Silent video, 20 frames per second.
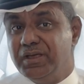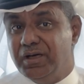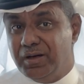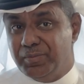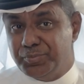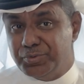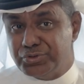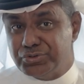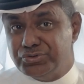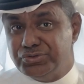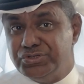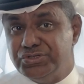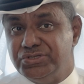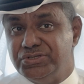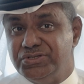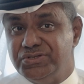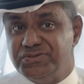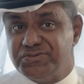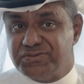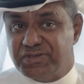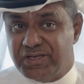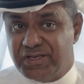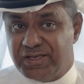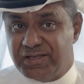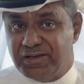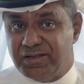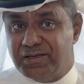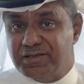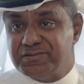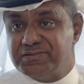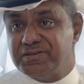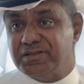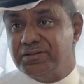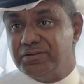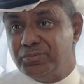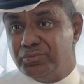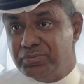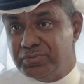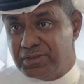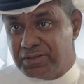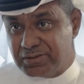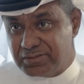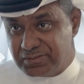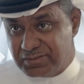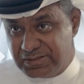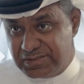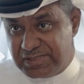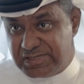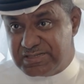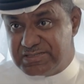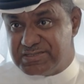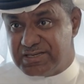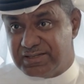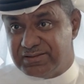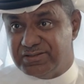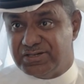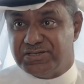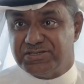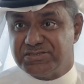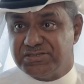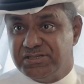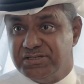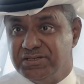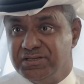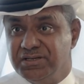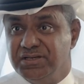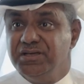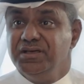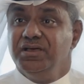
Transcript: opportunities, areas that needs addressing,